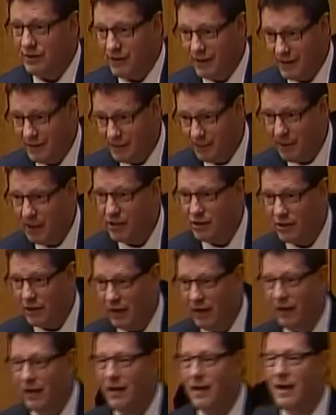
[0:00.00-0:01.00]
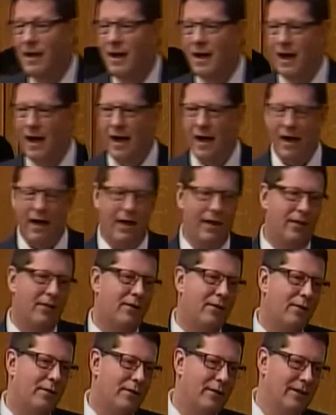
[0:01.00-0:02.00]
especially.
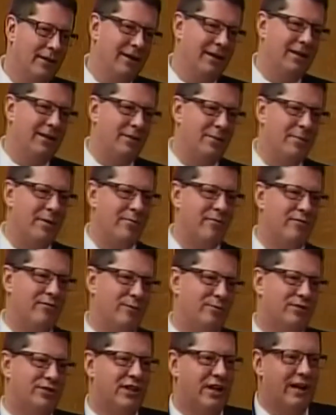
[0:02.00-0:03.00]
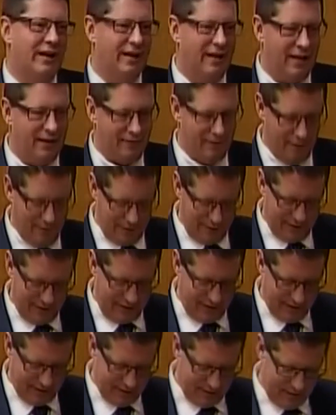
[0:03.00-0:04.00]
The member from Regina Lakeview
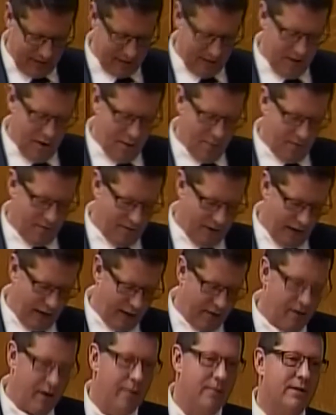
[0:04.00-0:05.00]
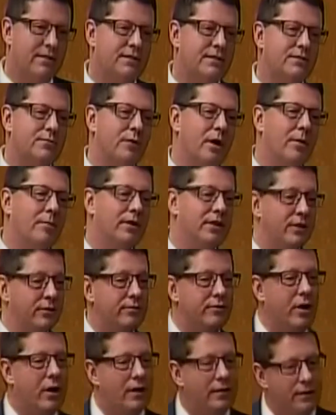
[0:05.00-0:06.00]
is providing comments as well, but
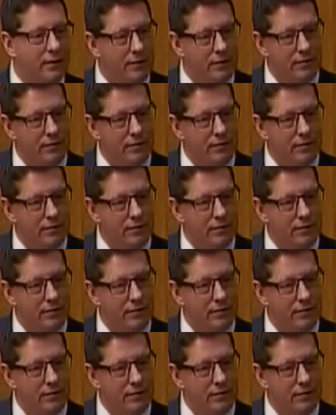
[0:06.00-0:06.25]
you talk to